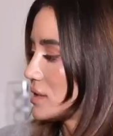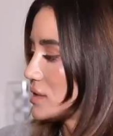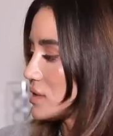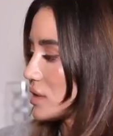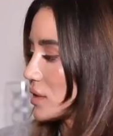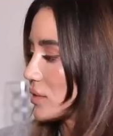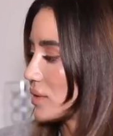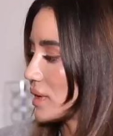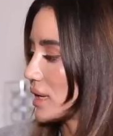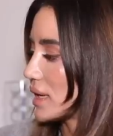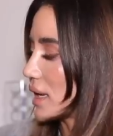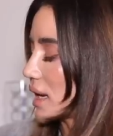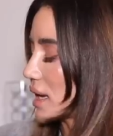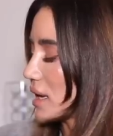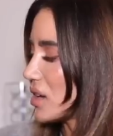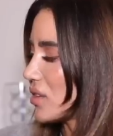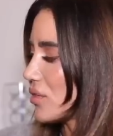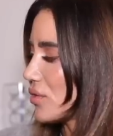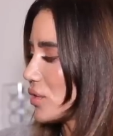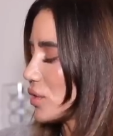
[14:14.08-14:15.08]
So I
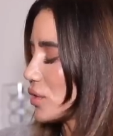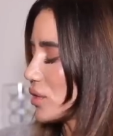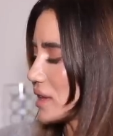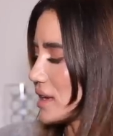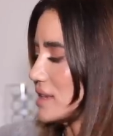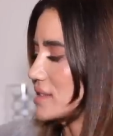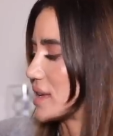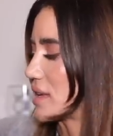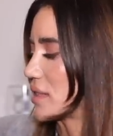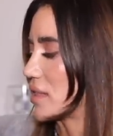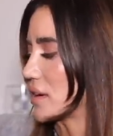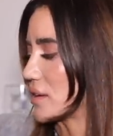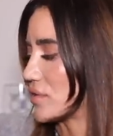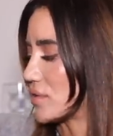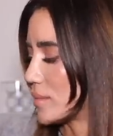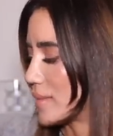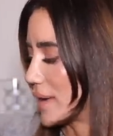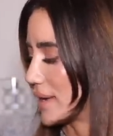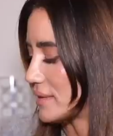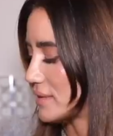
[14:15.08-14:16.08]
got a few things, I think,
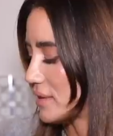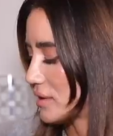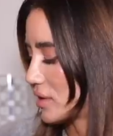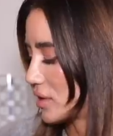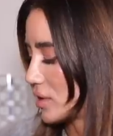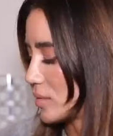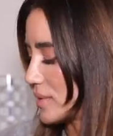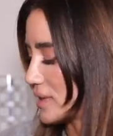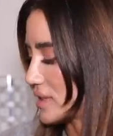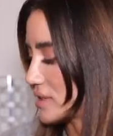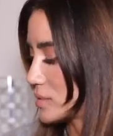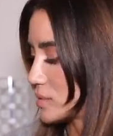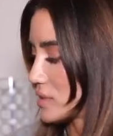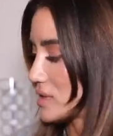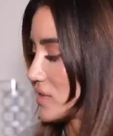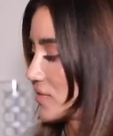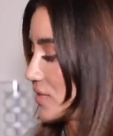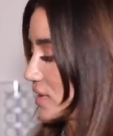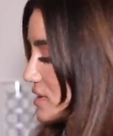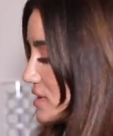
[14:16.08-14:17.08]
from Attico, but this
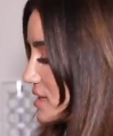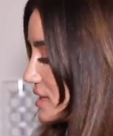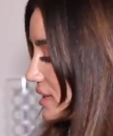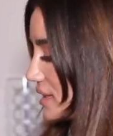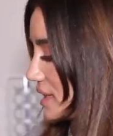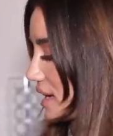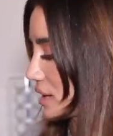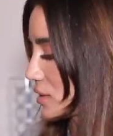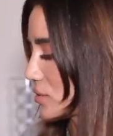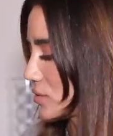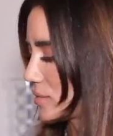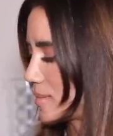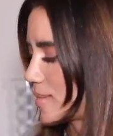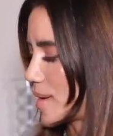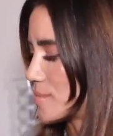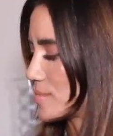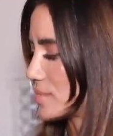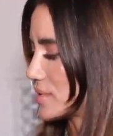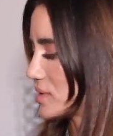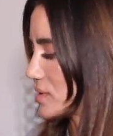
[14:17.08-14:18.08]
was the first thing that I could
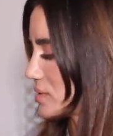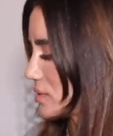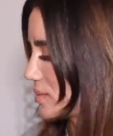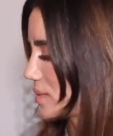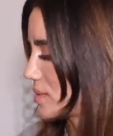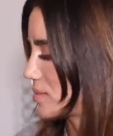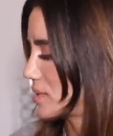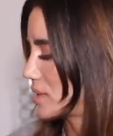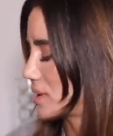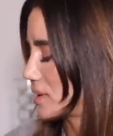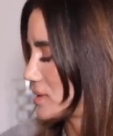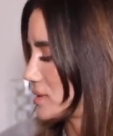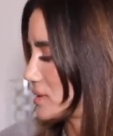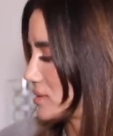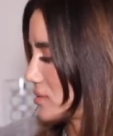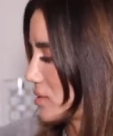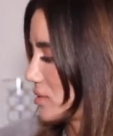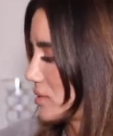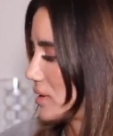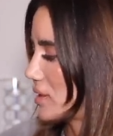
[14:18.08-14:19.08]
remember, so maybe
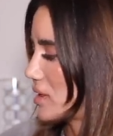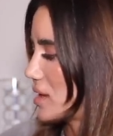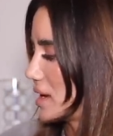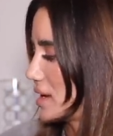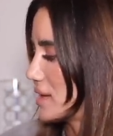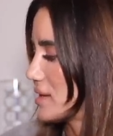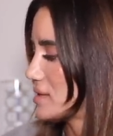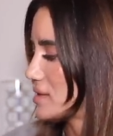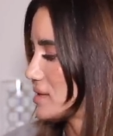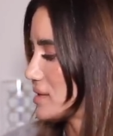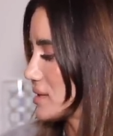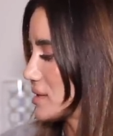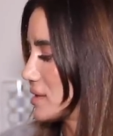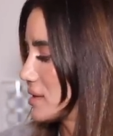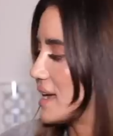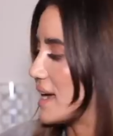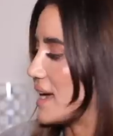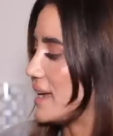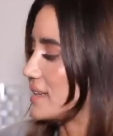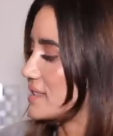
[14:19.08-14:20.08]
it's only this.
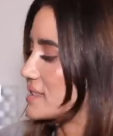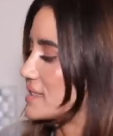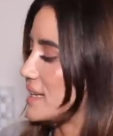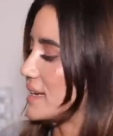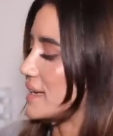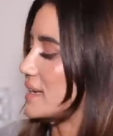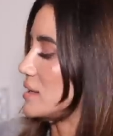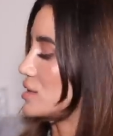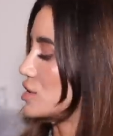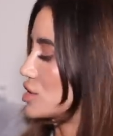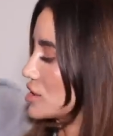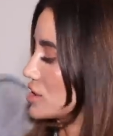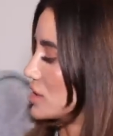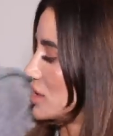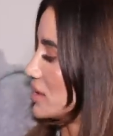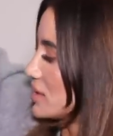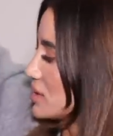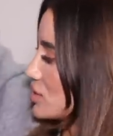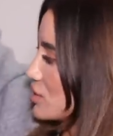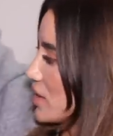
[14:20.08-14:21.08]
And it's like a
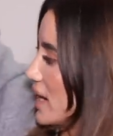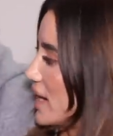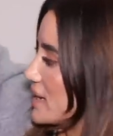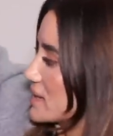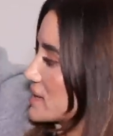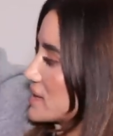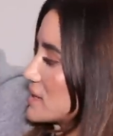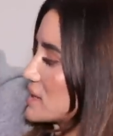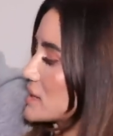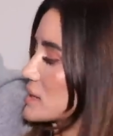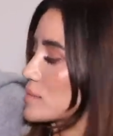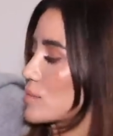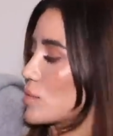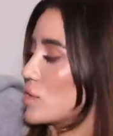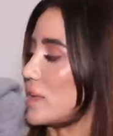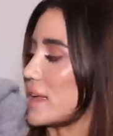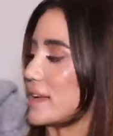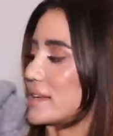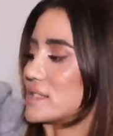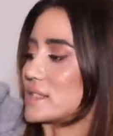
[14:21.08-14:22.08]
shirt dress. This is more
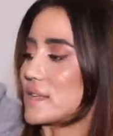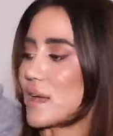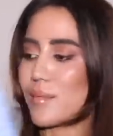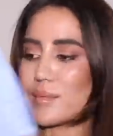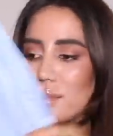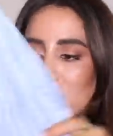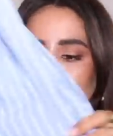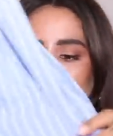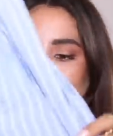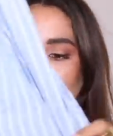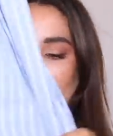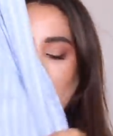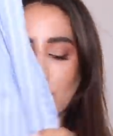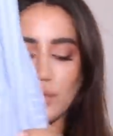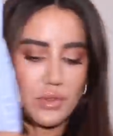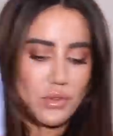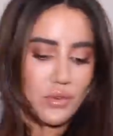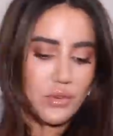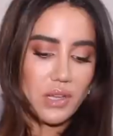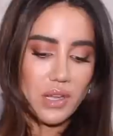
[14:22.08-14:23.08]
like summer stuff
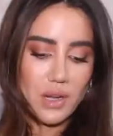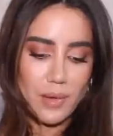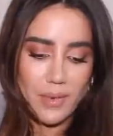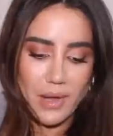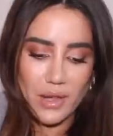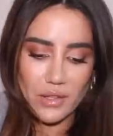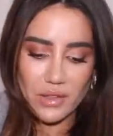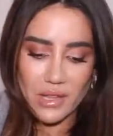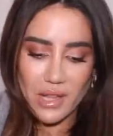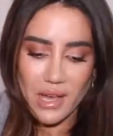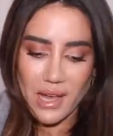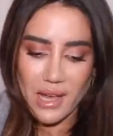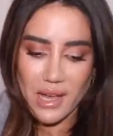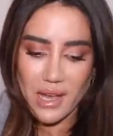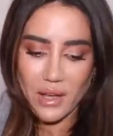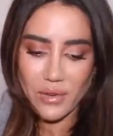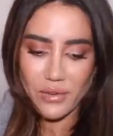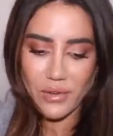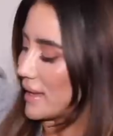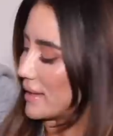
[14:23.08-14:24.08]
we're talking about
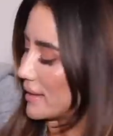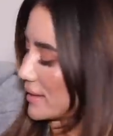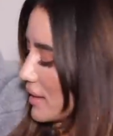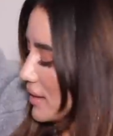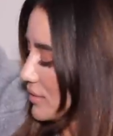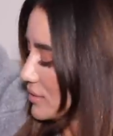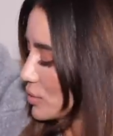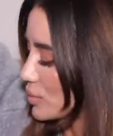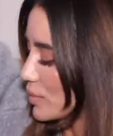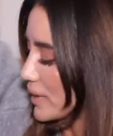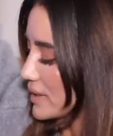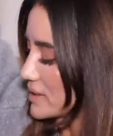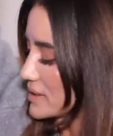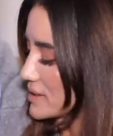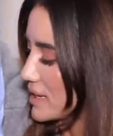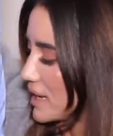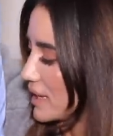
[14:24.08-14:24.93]
now. I love the way it's